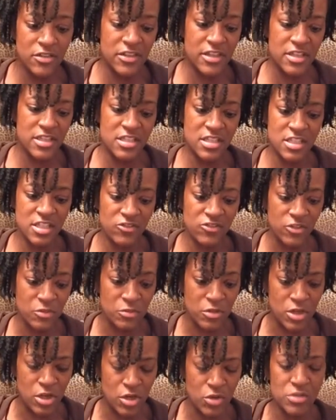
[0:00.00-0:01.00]
this is
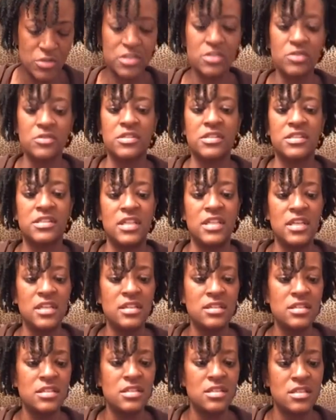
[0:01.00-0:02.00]
from Coastal
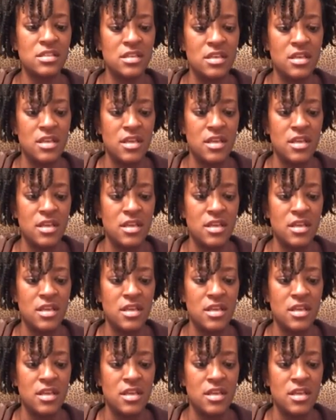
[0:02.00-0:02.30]
Scents.